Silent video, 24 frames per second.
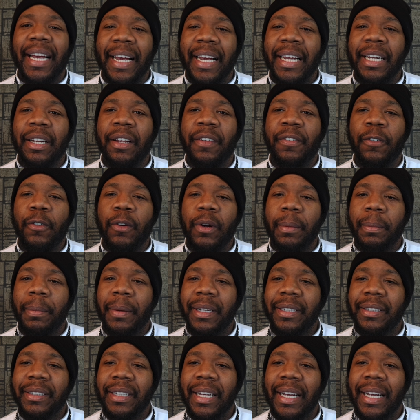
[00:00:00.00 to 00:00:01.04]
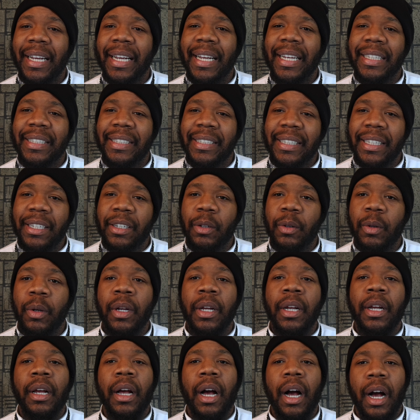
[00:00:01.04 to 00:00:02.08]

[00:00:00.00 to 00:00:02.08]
in the Ford Mustang and still